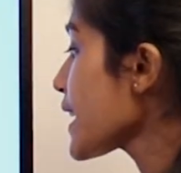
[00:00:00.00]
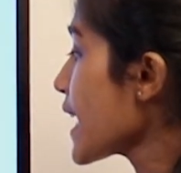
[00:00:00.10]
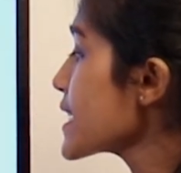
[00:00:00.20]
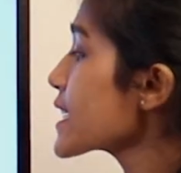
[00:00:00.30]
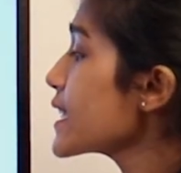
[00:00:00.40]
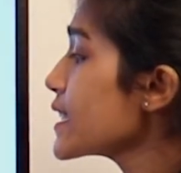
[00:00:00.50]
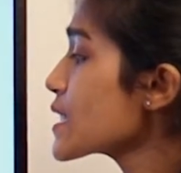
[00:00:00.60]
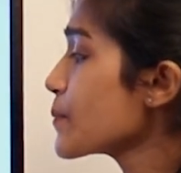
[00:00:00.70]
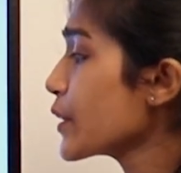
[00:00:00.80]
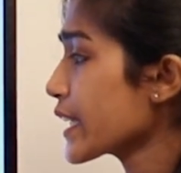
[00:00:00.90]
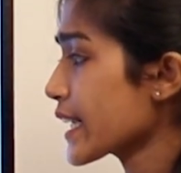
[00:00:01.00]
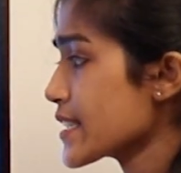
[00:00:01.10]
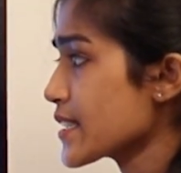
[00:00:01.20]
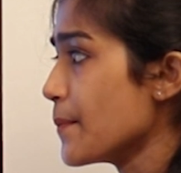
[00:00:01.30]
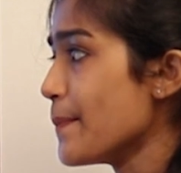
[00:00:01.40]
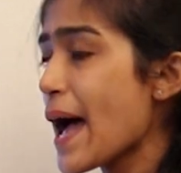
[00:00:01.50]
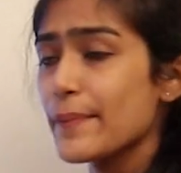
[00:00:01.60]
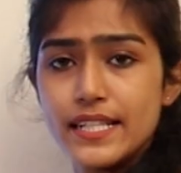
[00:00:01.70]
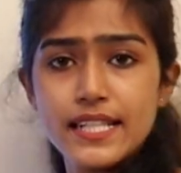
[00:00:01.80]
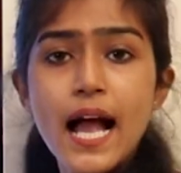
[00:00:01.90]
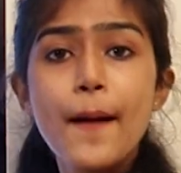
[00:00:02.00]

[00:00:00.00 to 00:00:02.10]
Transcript: Consider this particular term mammals.